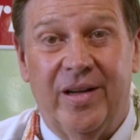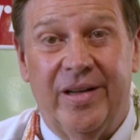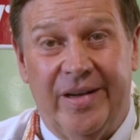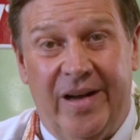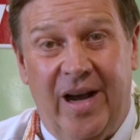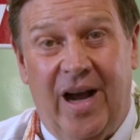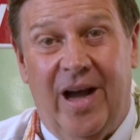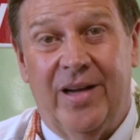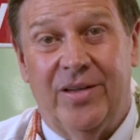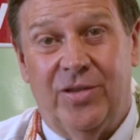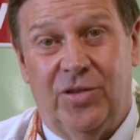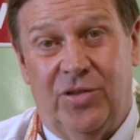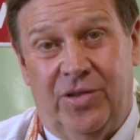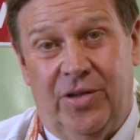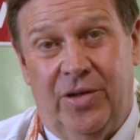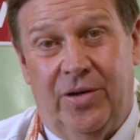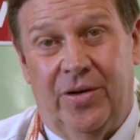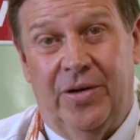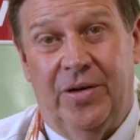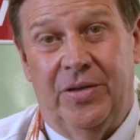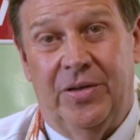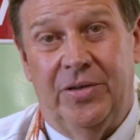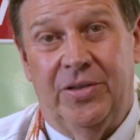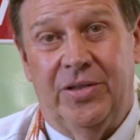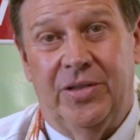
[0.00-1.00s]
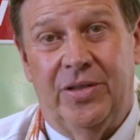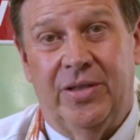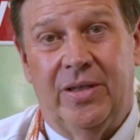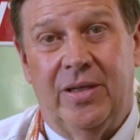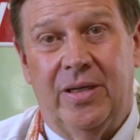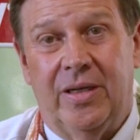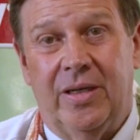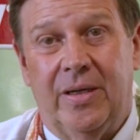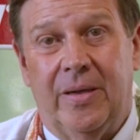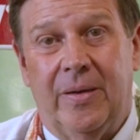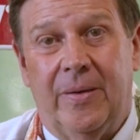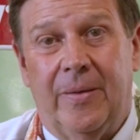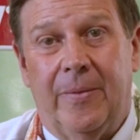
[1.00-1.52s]
God's church.
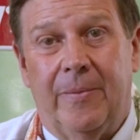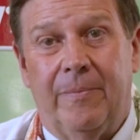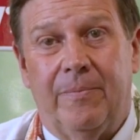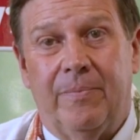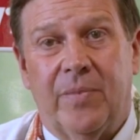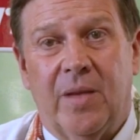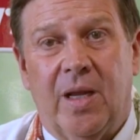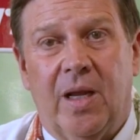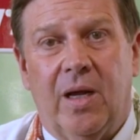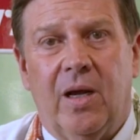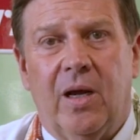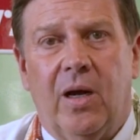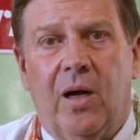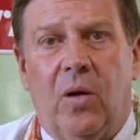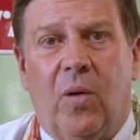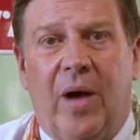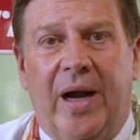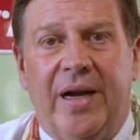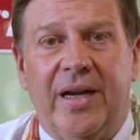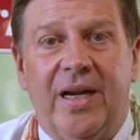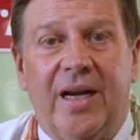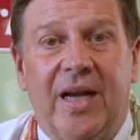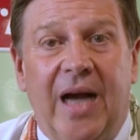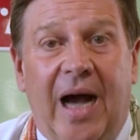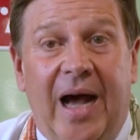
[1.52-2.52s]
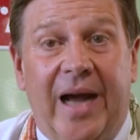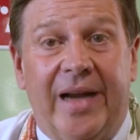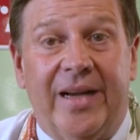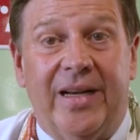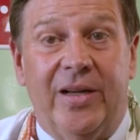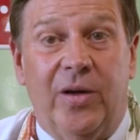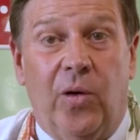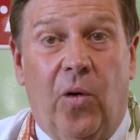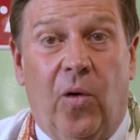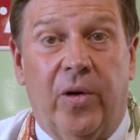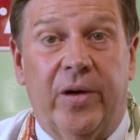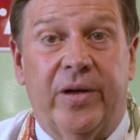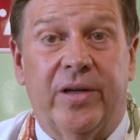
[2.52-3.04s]
What godly
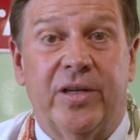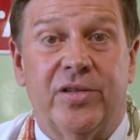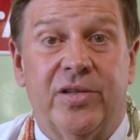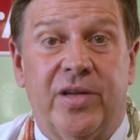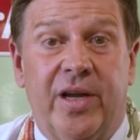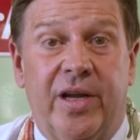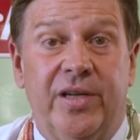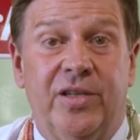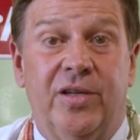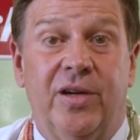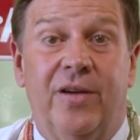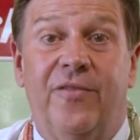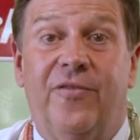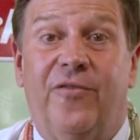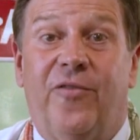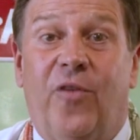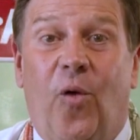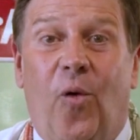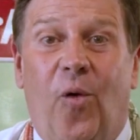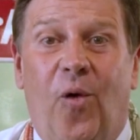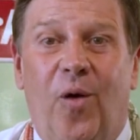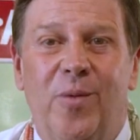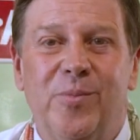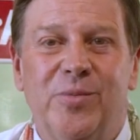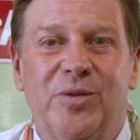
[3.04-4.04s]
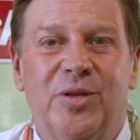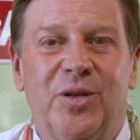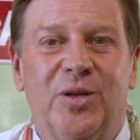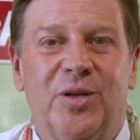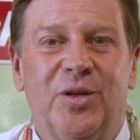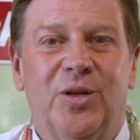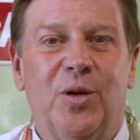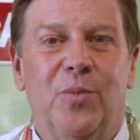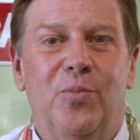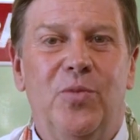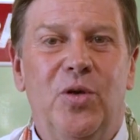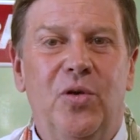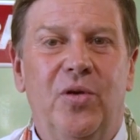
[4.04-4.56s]
organization forms and
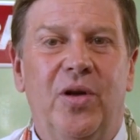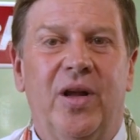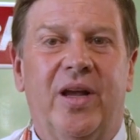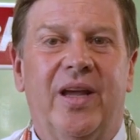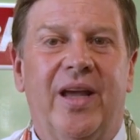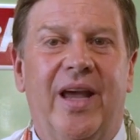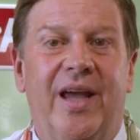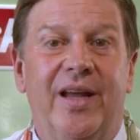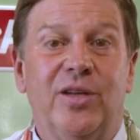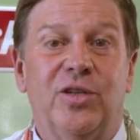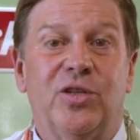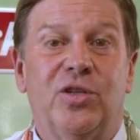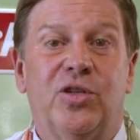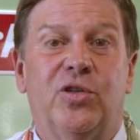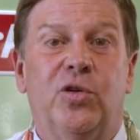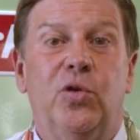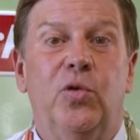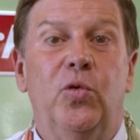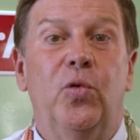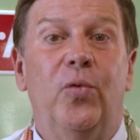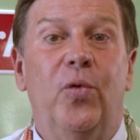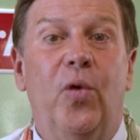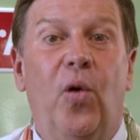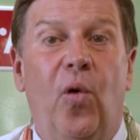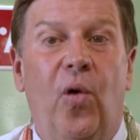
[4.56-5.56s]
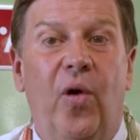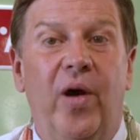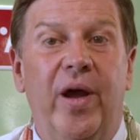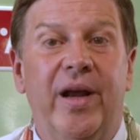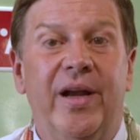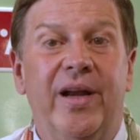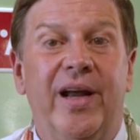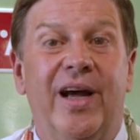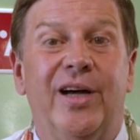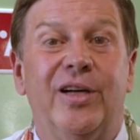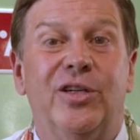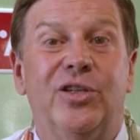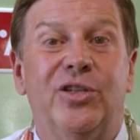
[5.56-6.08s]
communicates to
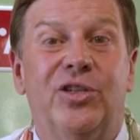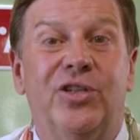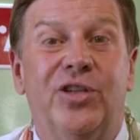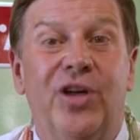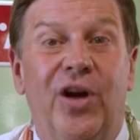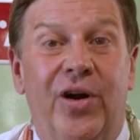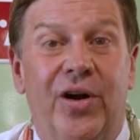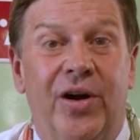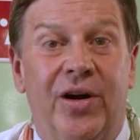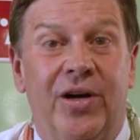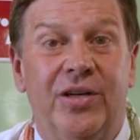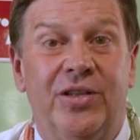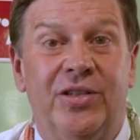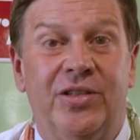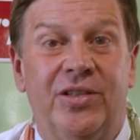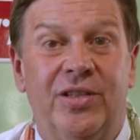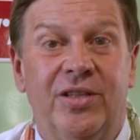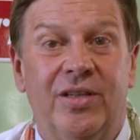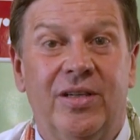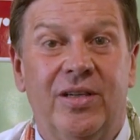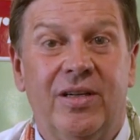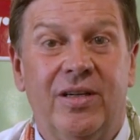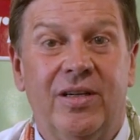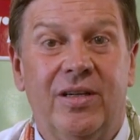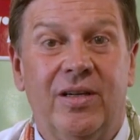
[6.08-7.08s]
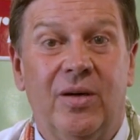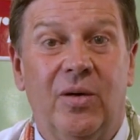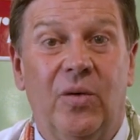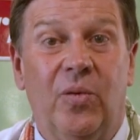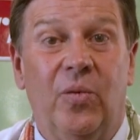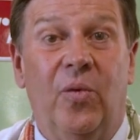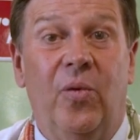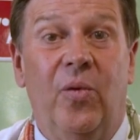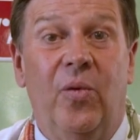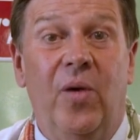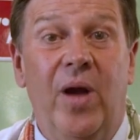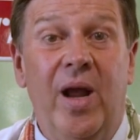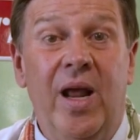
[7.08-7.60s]
ruin a church?
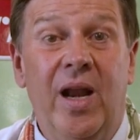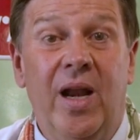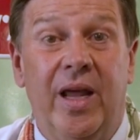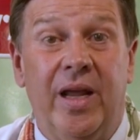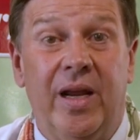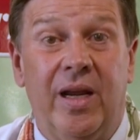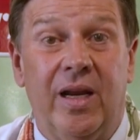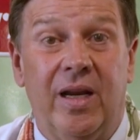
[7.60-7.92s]
Really?